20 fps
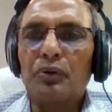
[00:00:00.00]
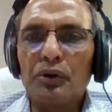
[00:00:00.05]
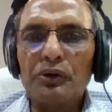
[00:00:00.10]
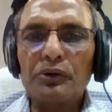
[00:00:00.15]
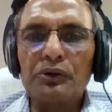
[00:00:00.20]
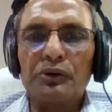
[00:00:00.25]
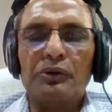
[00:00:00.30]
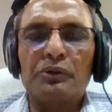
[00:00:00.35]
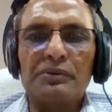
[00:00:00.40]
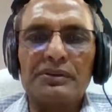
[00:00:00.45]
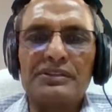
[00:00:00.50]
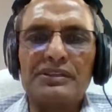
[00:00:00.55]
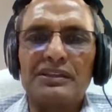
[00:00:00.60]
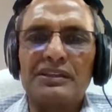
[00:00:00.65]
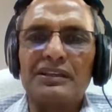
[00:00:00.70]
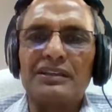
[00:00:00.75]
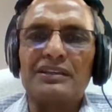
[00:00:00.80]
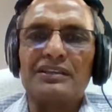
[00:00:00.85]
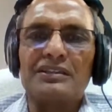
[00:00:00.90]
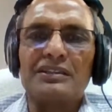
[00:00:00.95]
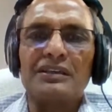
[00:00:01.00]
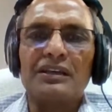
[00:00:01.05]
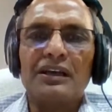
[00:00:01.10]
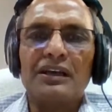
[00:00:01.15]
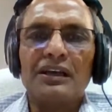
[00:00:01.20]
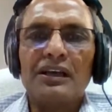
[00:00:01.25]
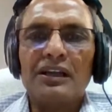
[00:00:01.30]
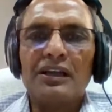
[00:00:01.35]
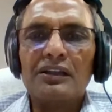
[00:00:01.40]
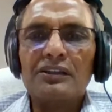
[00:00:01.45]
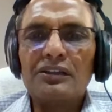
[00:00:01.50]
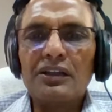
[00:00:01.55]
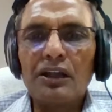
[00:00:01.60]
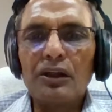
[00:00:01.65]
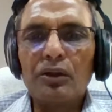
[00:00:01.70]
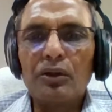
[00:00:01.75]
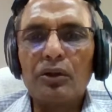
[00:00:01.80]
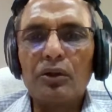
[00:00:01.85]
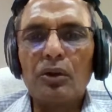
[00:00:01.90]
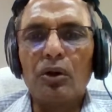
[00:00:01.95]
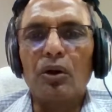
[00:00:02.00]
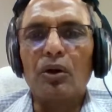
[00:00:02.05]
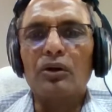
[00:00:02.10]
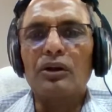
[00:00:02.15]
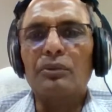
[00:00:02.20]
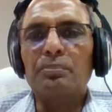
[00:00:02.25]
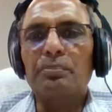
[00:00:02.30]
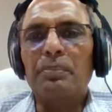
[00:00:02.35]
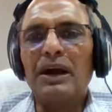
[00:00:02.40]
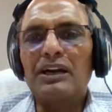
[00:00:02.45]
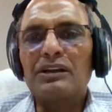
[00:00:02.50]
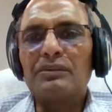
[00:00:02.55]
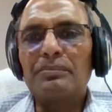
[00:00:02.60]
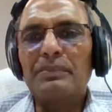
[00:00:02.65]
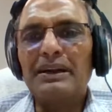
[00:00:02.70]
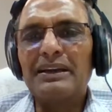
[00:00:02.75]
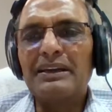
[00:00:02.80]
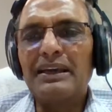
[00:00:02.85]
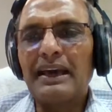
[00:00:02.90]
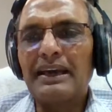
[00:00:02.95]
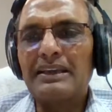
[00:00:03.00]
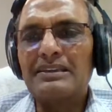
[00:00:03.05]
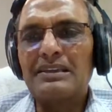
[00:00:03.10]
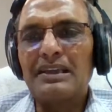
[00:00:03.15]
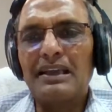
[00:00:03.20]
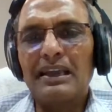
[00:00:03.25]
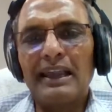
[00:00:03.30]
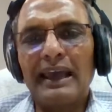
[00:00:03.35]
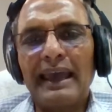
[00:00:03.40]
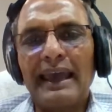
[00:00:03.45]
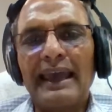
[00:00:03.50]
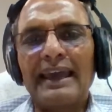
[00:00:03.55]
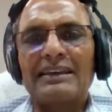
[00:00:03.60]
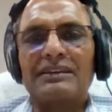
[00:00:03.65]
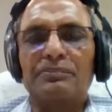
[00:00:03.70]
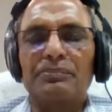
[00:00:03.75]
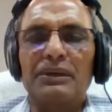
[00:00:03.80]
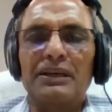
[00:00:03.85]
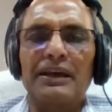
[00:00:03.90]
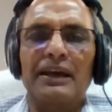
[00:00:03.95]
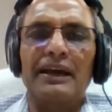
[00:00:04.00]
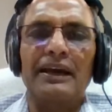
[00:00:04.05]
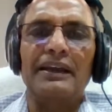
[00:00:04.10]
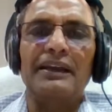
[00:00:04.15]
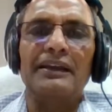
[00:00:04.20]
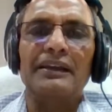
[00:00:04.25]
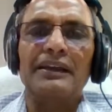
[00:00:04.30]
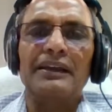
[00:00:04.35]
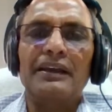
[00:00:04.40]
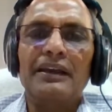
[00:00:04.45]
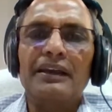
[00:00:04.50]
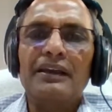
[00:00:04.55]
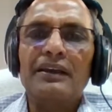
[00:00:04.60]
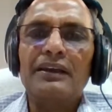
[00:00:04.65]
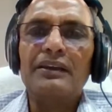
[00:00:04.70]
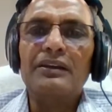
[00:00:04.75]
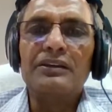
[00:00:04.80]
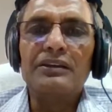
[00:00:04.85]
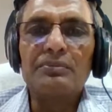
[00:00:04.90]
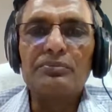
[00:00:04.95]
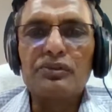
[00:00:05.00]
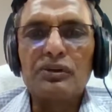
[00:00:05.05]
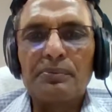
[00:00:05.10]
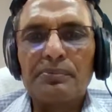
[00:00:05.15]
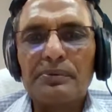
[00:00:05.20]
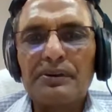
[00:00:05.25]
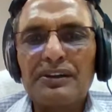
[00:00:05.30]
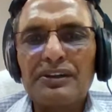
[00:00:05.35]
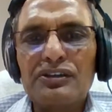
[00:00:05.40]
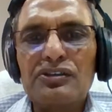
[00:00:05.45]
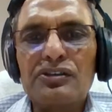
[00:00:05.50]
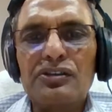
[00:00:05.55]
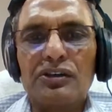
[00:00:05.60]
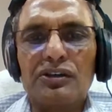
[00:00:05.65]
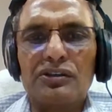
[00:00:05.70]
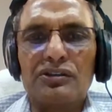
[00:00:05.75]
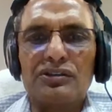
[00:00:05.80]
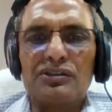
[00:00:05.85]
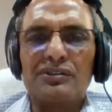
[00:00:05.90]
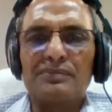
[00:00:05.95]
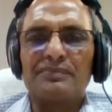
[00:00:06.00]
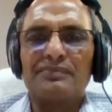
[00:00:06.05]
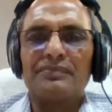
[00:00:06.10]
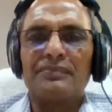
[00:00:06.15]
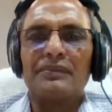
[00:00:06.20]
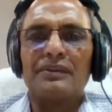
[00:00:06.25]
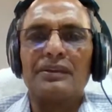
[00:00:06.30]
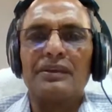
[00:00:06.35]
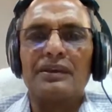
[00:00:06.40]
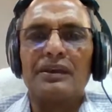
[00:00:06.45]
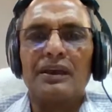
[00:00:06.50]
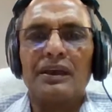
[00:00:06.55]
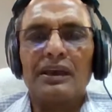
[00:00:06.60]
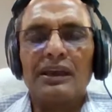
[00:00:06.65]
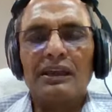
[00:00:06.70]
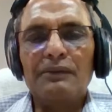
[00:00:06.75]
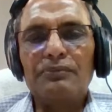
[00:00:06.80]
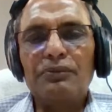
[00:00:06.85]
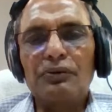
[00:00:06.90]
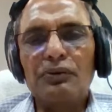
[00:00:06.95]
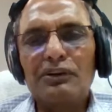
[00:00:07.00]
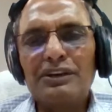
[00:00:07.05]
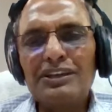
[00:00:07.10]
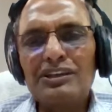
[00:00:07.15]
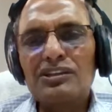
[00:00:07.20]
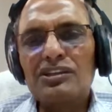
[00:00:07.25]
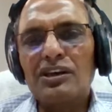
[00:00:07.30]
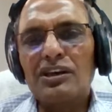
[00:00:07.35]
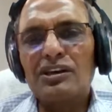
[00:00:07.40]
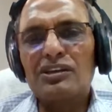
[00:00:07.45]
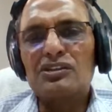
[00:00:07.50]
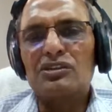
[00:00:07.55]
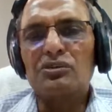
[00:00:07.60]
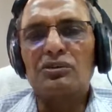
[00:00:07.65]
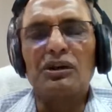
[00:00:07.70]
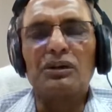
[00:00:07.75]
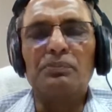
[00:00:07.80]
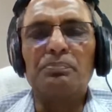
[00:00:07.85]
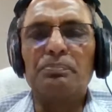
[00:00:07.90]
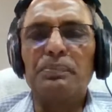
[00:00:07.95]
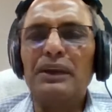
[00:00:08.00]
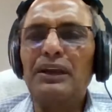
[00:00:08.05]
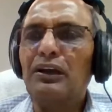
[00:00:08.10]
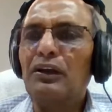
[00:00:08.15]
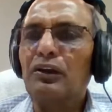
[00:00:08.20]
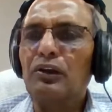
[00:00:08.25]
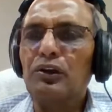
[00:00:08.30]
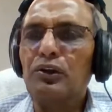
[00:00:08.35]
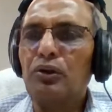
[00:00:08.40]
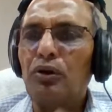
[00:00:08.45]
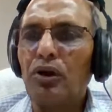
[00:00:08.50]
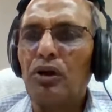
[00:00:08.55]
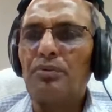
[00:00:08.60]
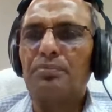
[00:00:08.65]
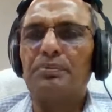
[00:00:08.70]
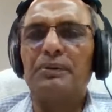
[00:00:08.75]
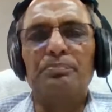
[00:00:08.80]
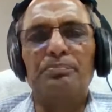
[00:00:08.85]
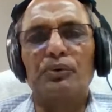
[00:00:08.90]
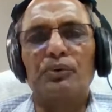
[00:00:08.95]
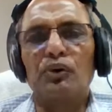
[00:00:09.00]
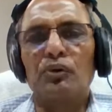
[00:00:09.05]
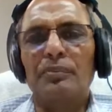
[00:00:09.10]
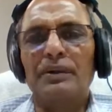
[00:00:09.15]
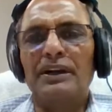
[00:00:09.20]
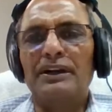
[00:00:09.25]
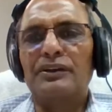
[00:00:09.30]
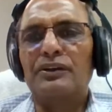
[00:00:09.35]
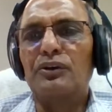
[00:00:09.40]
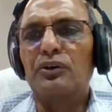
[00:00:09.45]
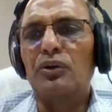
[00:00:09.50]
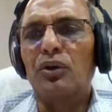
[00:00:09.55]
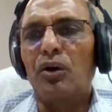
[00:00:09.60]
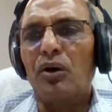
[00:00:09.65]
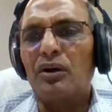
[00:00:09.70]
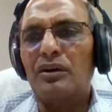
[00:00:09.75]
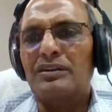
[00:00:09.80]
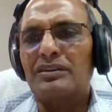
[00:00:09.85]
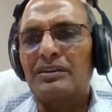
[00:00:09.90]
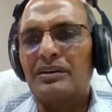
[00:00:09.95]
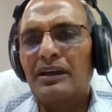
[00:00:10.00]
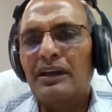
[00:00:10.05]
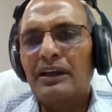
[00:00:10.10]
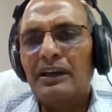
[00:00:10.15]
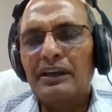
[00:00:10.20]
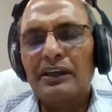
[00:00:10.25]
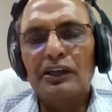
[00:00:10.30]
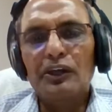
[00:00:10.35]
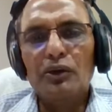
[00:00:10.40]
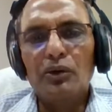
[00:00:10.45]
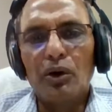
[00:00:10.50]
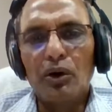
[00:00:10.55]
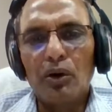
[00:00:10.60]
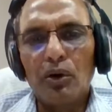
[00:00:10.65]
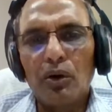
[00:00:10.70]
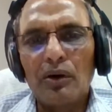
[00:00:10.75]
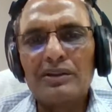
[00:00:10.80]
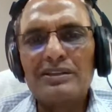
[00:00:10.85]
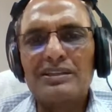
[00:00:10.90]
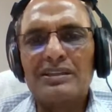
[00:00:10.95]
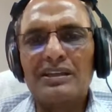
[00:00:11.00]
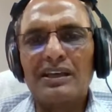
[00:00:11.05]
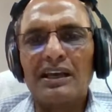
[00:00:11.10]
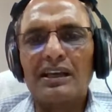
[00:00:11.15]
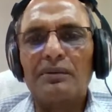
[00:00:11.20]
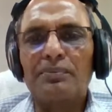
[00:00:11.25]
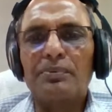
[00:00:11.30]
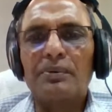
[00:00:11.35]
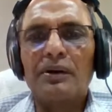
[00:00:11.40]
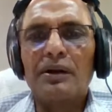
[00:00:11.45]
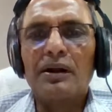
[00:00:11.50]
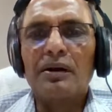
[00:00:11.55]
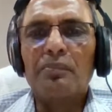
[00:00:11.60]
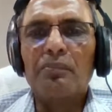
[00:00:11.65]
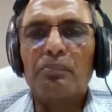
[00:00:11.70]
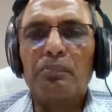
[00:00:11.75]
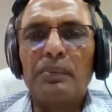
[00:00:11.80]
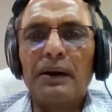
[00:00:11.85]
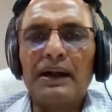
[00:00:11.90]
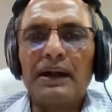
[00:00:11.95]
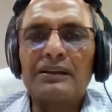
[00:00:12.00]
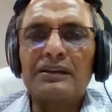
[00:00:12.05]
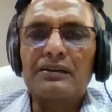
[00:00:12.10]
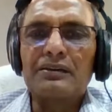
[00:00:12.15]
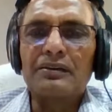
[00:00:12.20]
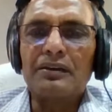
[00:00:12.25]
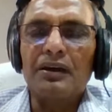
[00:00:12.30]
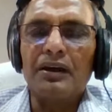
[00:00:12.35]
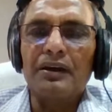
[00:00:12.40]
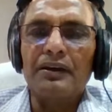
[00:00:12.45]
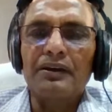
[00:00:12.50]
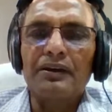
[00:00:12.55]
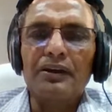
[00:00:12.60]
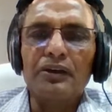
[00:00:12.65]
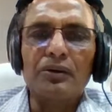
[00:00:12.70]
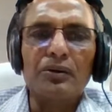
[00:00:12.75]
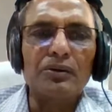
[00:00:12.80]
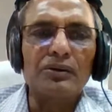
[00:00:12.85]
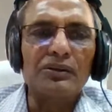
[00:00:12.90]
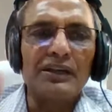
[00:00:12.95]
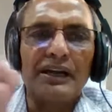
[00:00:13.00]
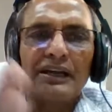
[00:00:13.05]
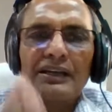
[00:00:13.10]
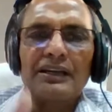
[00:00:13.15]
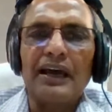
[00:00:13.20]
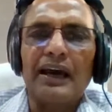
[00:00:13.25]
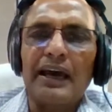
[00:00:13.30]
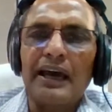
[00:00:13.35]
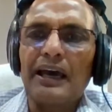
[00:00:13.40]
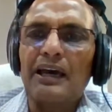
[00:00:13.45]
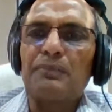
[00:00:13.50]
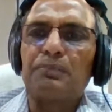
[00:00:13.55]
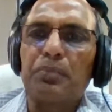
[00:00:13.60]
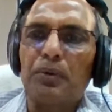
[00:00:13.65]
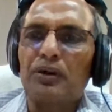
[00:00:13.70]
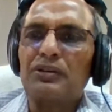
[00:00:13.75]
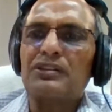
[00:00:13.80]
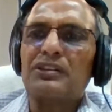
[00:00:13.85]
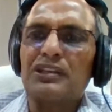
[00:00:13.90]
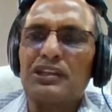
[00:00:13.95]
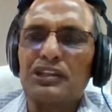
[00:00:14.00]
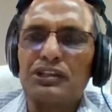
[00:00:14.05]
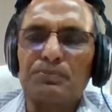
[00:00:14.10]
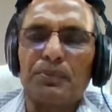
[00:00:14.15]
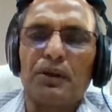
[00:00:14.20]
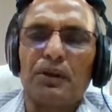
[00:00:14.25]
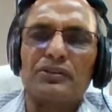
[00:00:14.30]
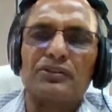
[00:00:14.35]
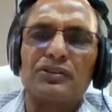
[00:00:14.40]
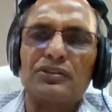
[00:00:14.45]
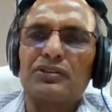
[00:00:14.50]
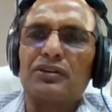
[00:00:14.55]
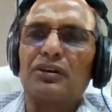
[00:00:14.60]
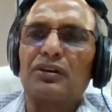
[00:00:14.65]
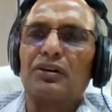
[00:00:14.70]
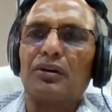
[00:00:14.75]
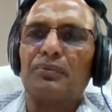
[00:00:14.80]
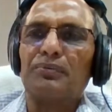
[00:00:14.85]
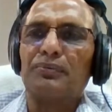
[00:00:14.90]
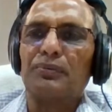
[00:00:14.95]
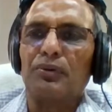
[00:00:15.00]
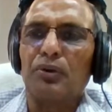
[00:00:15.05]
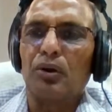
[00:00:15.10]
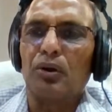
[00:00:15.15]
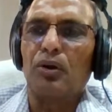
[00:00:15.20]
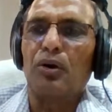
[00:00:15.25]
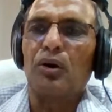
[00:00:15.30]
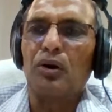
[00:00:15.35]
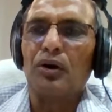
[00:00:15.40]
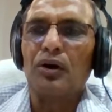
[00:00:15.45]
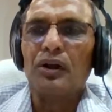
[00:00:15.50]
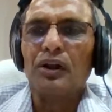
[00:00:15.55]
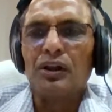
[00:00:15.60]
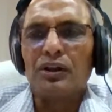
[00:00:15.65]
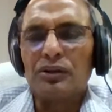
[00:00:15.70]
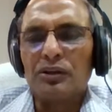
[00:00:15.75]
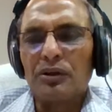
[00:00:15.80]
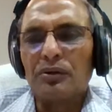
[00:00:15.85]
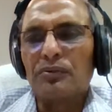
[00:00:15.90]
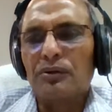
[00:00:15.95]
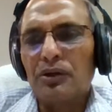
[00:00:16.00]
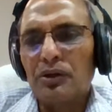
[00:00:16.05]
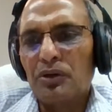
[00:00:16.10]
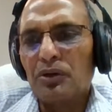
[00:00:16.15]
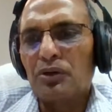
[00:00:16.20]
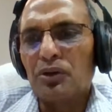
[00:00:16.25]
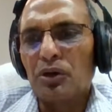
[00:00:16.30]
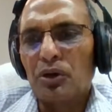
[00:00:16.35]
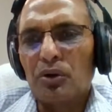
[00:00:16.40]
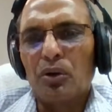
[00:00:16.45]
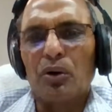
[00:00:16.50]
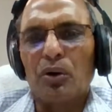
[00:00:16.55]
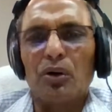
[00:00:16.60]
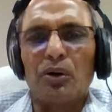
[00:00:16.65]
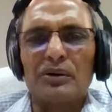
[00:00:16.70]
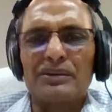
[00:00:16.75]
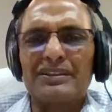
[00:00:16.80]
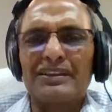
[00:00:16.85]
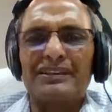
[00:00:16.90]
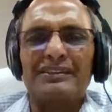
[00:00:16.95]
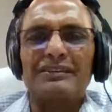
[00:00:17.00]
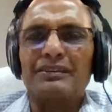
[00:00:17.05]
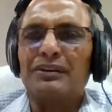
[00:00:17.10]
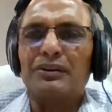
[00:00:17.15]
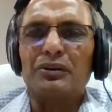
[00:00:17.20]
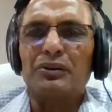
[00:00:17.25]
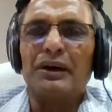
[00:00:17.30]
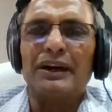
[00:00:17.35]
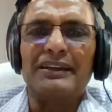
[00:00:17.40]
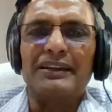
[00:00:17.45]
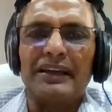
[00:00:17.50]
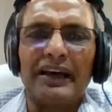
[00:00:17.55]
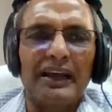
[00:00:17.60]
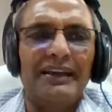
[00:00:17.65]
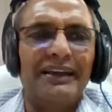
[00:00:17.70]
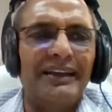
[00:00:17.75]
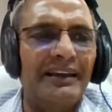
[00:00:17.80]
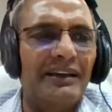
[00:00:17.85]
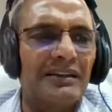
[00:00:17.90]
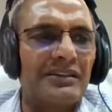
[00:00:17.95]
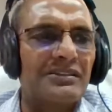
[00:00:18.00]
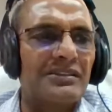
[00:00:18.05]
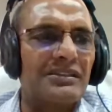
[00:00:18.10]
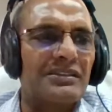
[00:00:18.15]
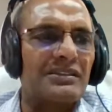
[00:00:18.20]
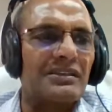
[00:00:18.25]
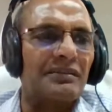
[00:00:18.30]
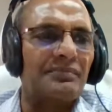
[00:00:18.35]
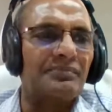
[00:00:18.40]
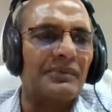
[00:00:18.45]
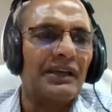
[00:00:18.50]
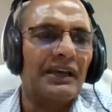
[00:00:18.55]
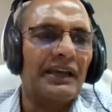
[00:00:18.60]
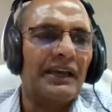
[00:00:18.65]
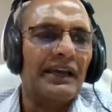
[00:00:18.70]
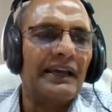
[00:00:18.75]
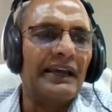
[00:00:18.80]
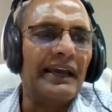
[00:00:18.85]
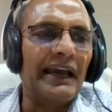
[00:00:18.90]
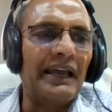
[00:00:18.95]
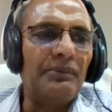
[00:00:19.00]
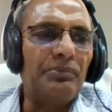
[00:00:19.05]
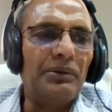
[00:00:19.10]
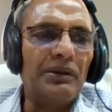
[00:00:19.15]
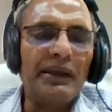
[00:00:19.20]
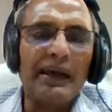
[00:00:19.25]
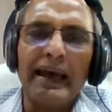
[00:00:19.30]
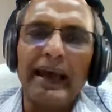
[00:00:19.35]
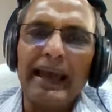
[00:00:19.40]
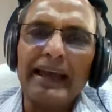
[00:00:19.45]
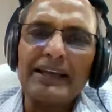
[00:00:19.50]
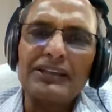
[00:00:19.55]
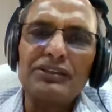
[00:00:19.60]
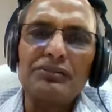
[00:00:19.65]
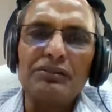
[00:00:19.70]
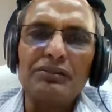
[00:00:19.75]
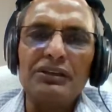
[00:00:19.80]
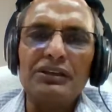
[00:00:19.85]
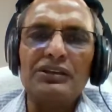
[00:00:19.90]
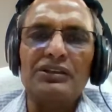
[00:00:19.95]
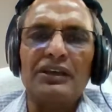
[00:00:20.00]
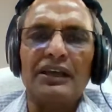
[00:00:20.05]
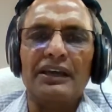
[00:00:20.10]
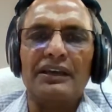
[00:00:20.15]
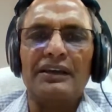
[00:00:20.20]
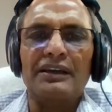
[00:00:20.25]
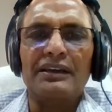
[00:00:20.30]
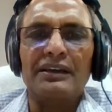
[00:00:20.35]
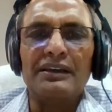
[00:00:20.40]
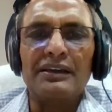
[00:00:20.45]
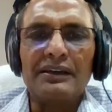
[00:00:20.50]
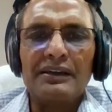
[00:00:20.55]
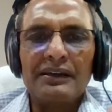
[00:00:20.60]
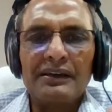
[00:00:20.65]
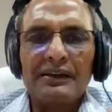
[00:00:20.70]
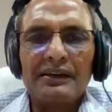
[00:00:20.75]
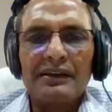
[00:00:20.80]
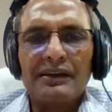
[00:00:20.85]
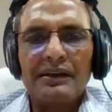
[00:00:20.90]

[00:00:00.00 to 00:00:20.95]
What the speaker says: good universities, the law department has lagged behind in terms of research. If you research, you can bring a lot of improvement, not in your own self, but the entire procedure of law, the courts, and entire legal system can be actually taken